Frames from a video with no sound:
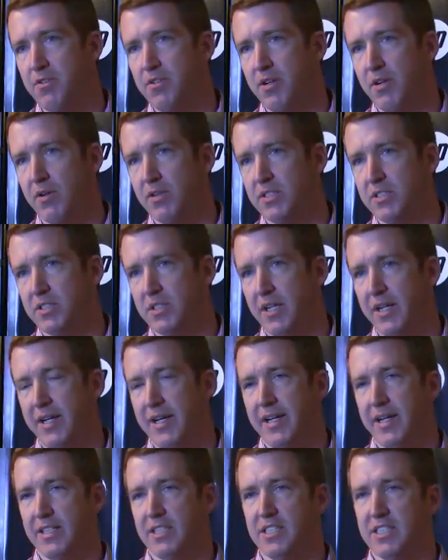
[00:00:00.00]
So it's,
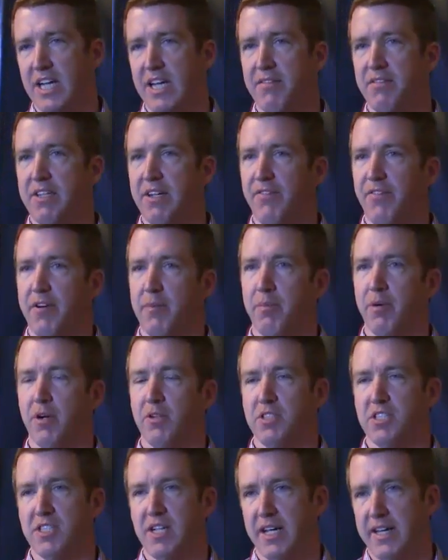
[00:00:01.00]
uh, just kind of different approaches,